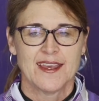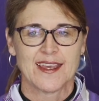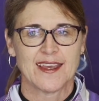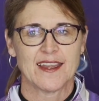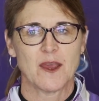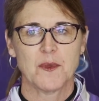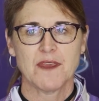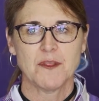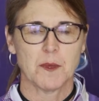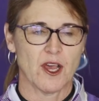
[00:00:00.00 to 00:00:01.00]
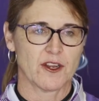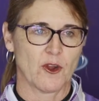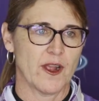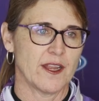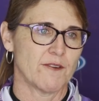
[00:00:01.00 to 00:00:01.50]
and we give them a lot of
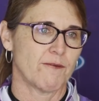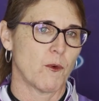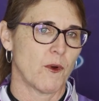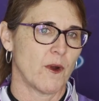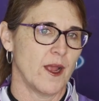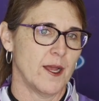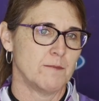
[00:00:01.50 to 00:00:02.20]
credit for